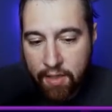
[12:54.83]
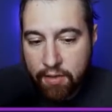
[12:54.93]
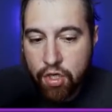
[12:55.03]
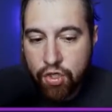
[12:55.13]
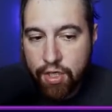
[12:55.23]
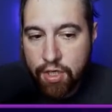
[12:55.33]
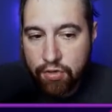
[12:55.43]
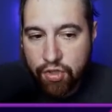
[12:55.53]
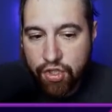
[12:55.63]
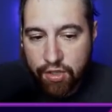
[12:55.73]
They usually
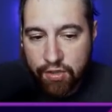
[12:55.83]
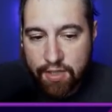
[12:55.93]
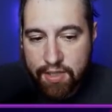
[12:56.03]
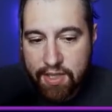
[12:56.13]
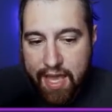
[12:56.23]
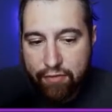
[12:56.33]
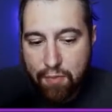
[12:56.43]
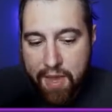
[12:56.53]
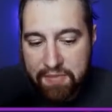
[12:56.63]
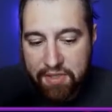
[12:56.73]
don't shield, and then they have a
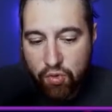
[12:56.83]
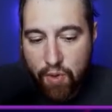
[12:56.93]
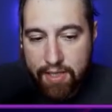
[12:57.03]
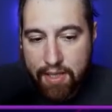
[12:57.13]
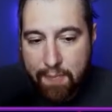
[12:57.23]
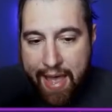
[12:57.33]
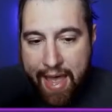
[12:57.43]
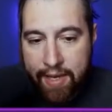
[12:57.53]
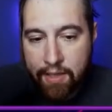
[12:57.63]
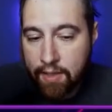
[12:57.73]
Mamoswine in the
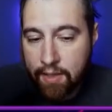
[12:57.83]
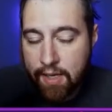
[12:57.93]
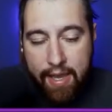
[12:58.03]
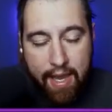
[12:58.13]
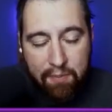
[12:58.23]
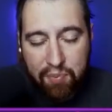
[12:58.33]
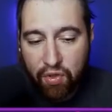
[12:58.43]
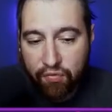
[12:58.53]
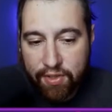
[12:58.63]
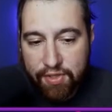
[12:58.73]
back. Again,
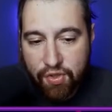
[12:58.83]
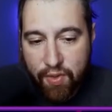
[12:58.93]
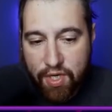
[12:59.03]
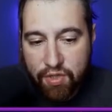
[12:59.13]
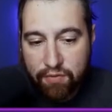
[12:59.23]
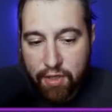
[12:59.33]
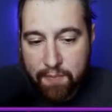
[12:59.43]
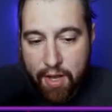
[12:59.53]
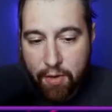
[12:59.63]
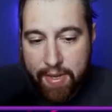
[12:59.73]
perfect situation for our
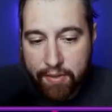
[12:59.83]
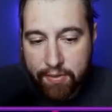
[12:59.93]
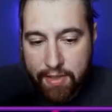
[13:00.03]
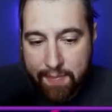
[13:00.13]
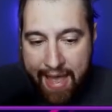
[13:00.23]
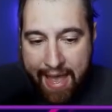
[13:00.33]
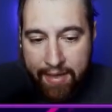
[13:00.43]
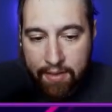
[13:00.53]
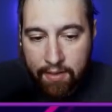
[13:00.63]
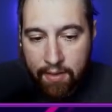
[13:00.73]
Melmetal in the back.